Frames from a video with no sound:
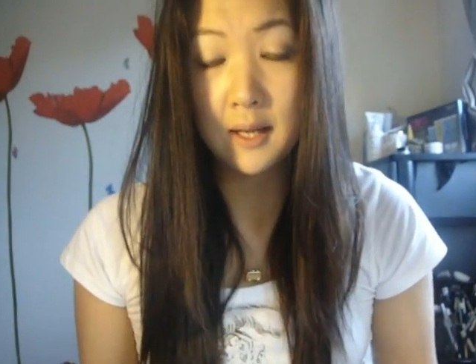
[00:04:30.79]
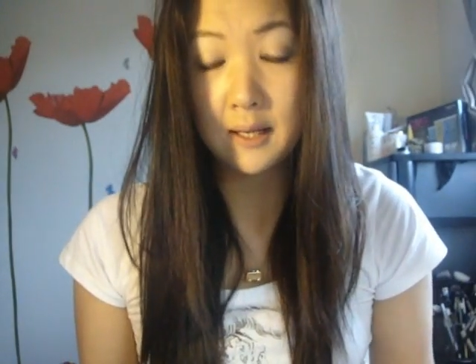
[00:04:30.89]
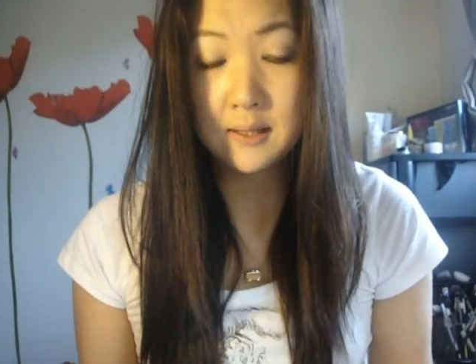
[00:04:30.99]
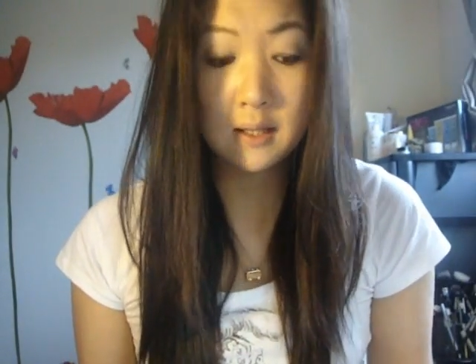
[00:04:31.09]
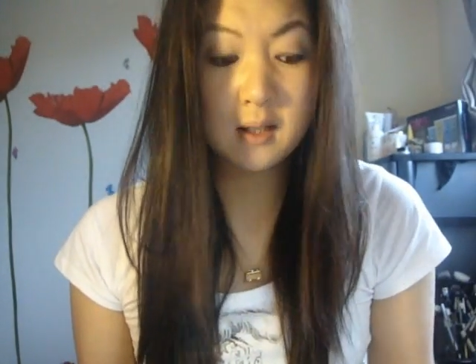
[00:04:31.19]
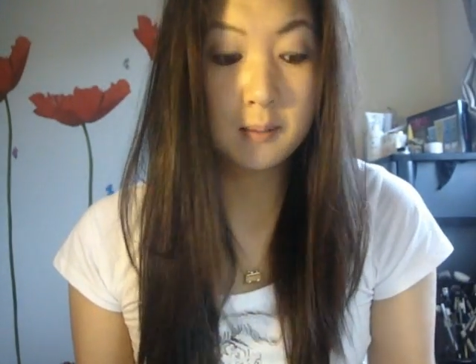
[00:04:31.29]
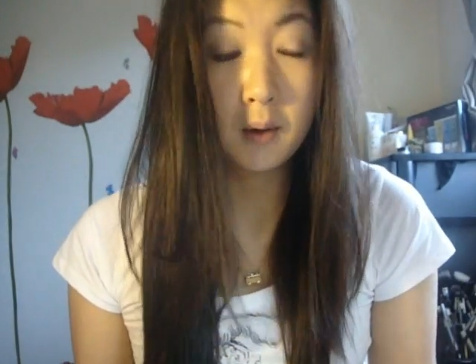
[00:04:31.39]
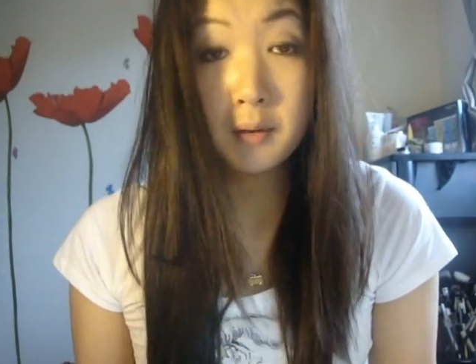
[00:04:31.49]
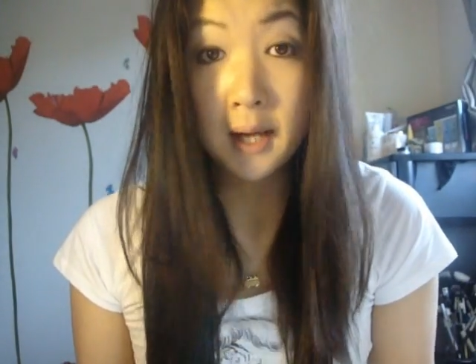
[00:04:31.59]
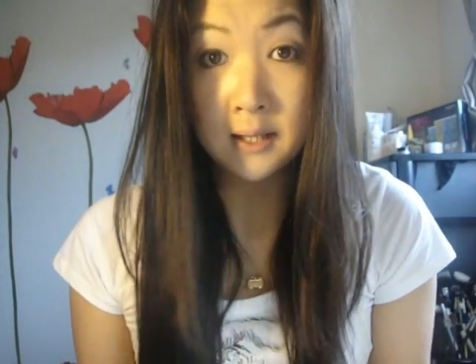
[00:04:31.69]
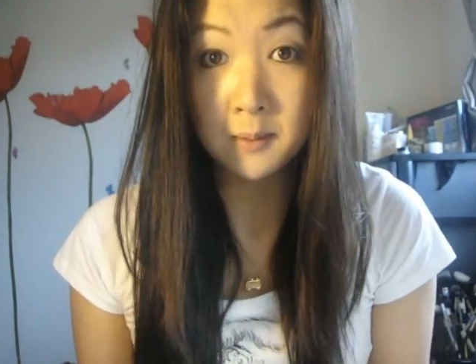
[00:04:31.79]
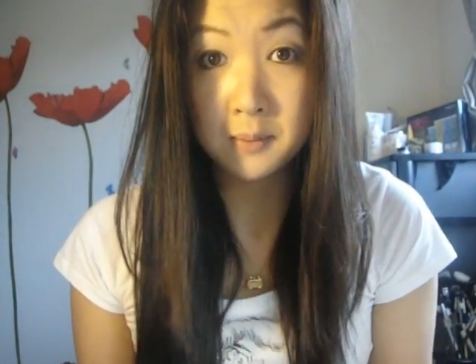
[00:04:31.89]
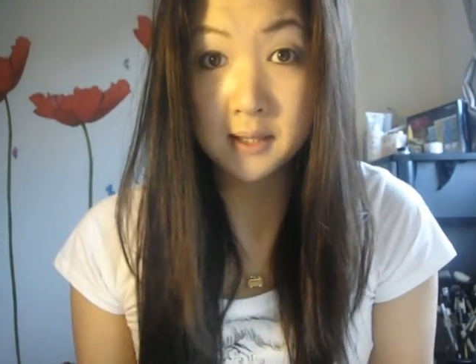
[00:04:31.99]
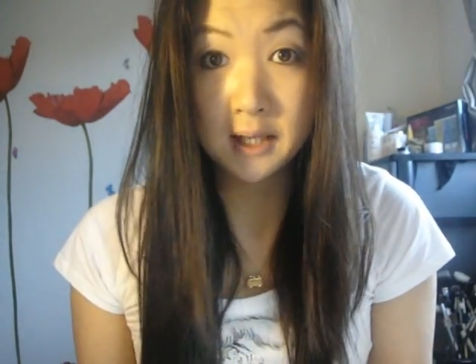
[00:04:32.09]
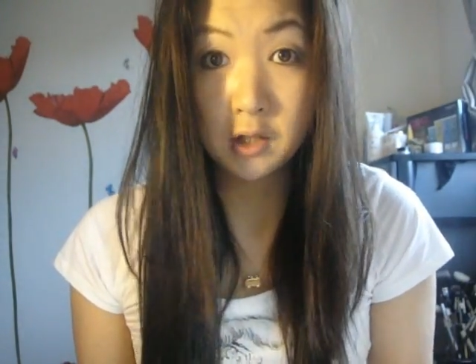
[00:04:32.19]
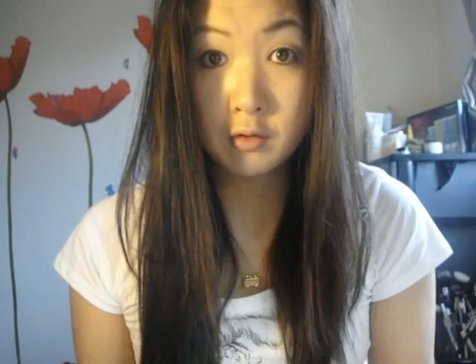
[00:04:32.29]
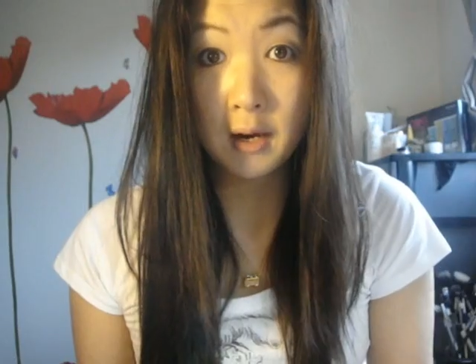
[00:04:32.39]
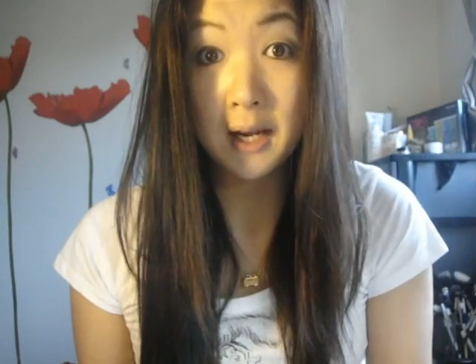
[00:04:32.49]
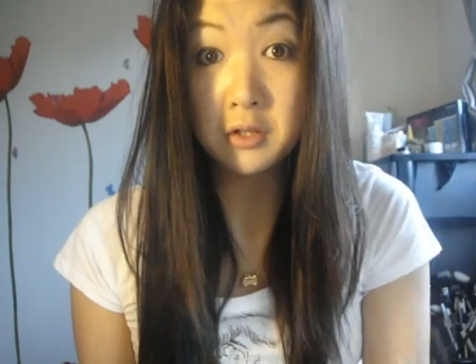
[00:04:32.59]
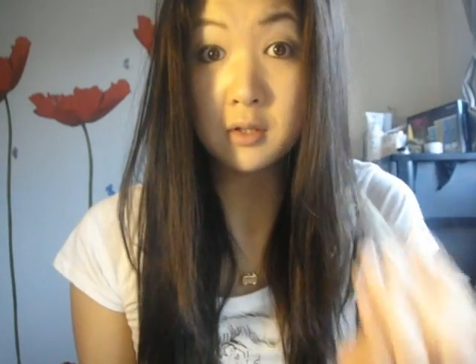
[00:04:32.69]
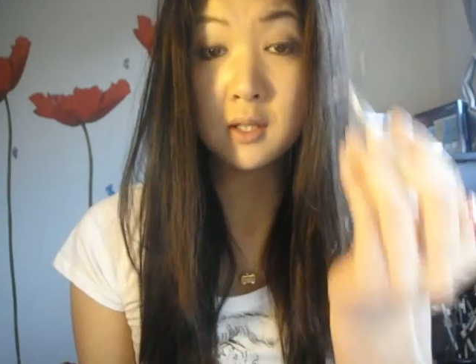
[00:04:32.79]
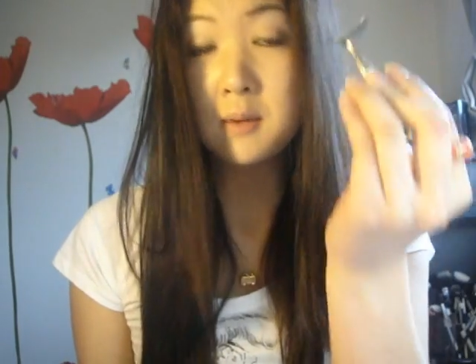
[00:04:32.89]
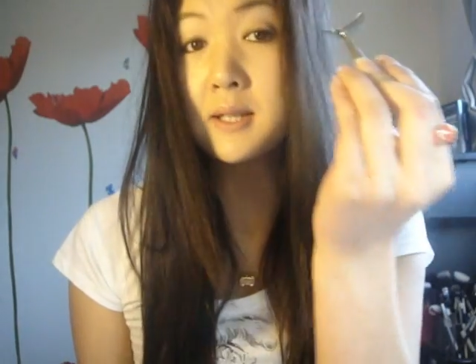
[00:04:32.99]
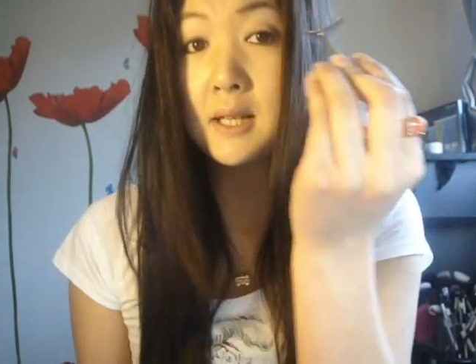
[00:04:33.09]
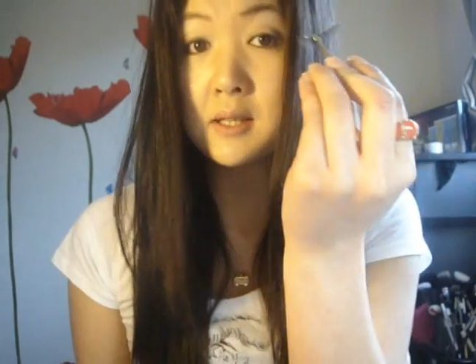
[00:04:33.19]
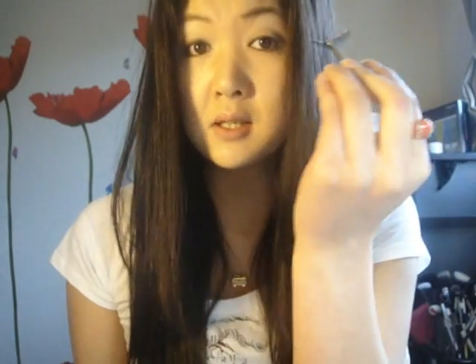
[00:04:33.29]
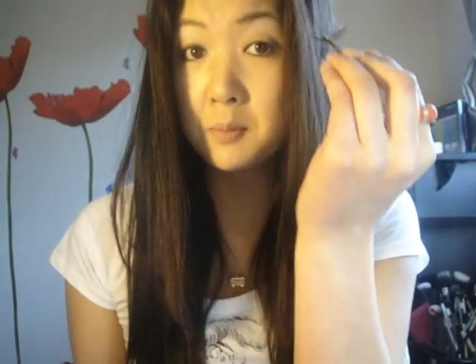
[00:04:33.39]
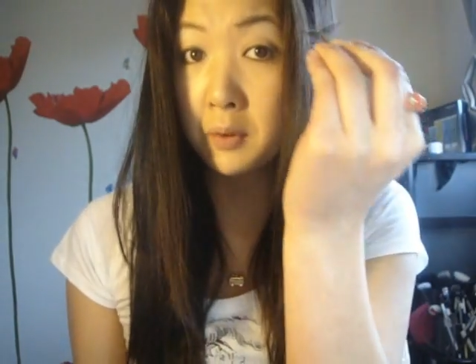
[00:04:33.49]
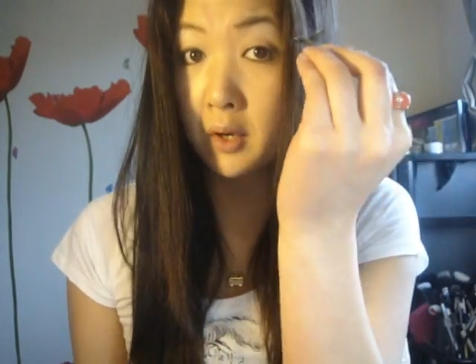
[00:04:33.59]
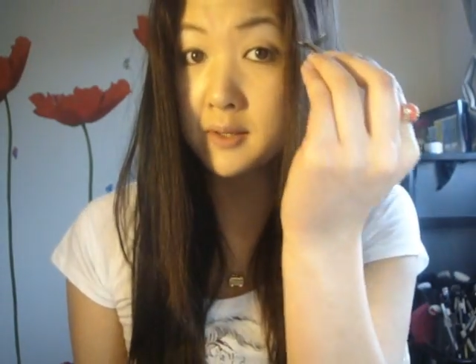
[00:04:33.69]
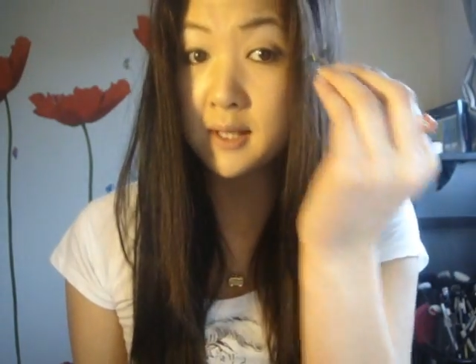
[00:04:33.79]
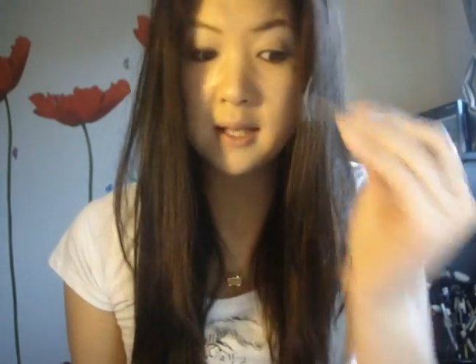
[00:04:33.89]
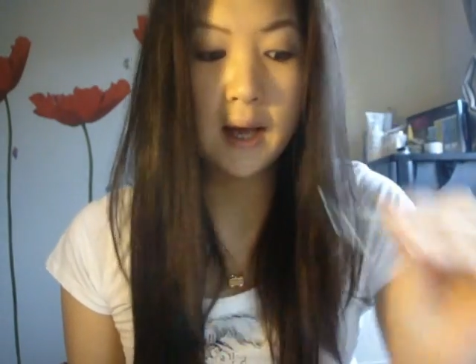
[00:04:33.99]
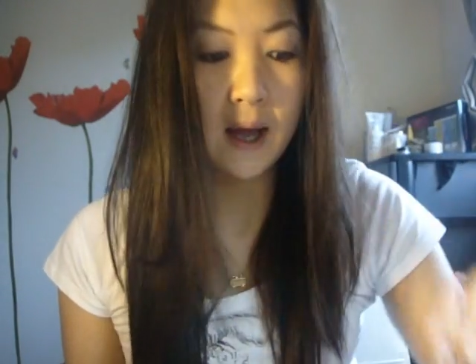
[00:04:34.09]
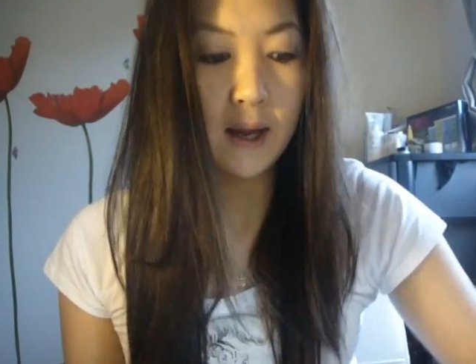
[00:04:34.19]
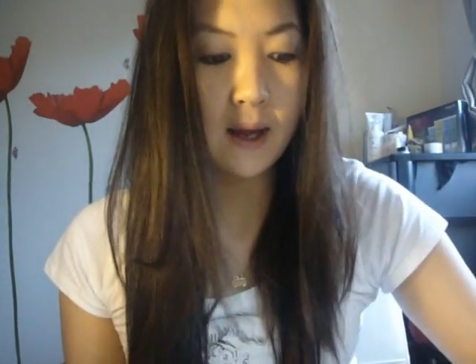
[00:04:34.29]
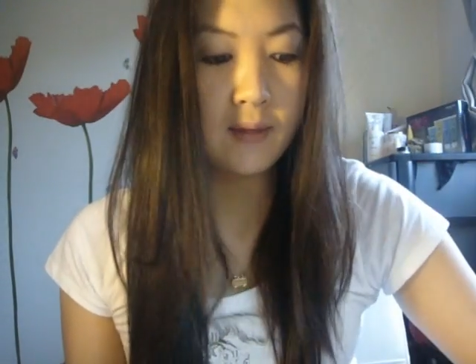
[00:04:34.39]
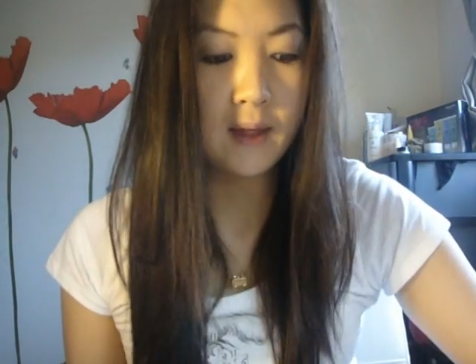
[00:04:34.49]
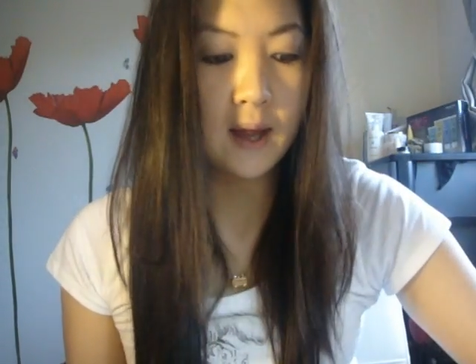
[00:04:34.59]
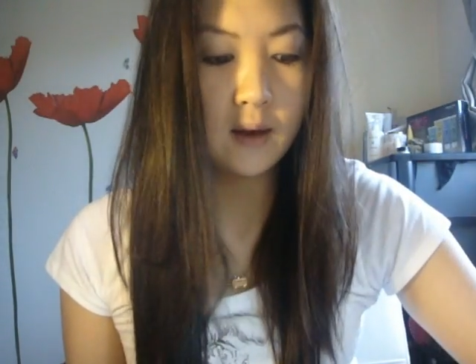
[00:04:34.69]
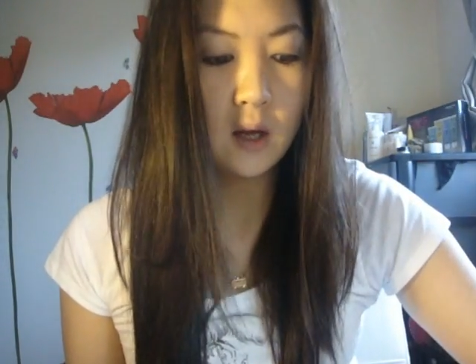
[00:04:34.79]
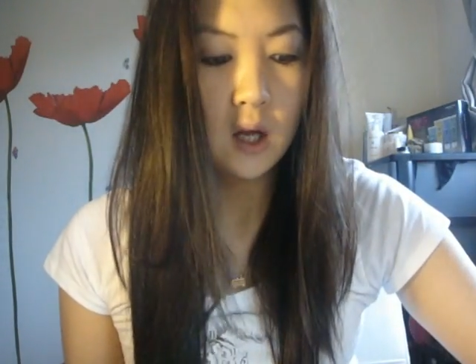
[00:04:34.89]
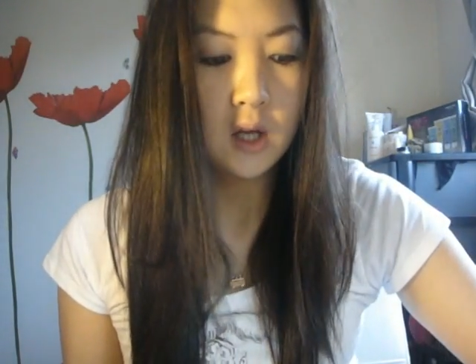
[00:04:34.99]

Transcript: like till it's about 80% dry just so it's easier to put onto the eye and then